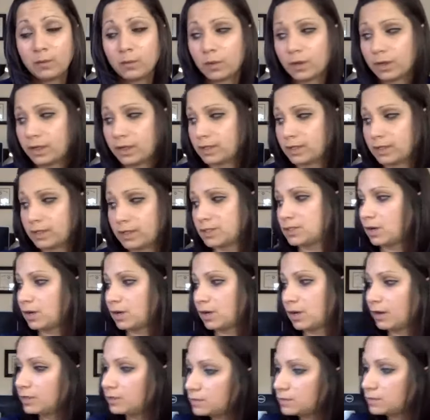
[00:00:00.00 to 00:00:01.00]
We're going to
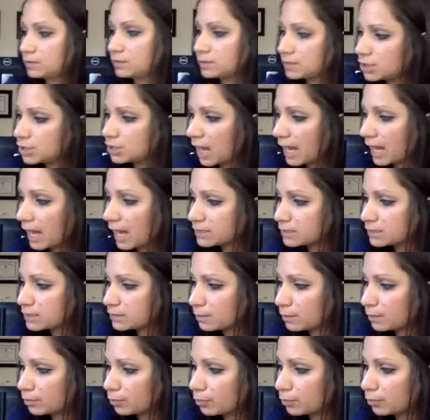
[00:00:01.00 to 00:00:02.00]
start using JASP
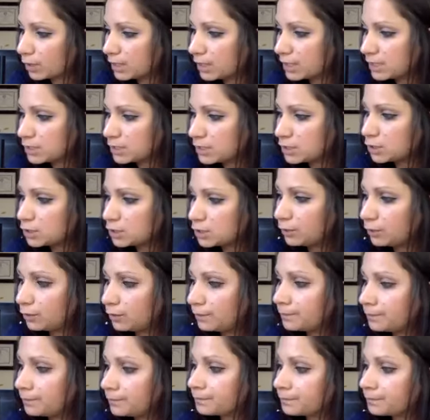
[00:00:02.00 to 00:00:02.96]
pretty soon.